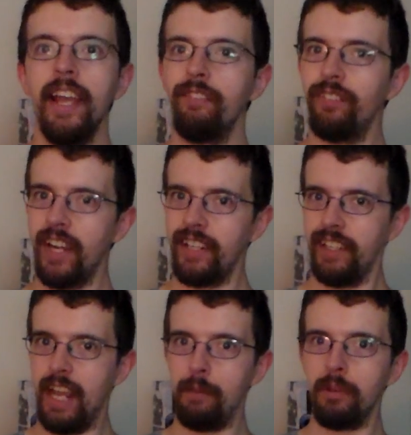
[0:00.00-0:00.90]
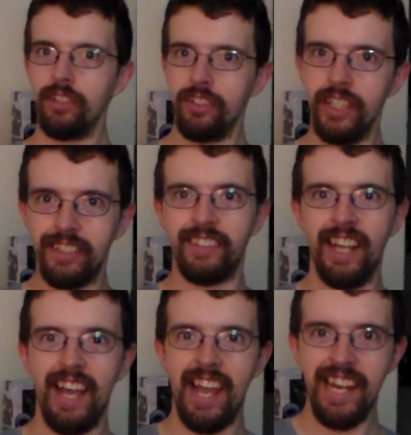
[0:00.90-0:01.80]
It finally happened to this
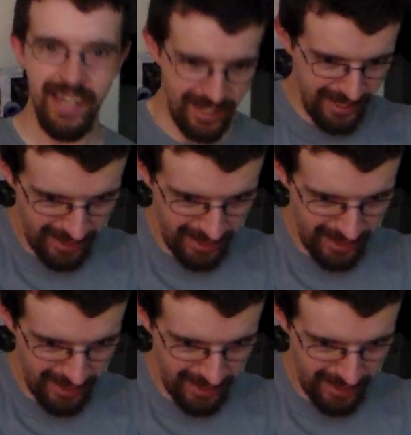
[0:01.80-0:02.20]
guy.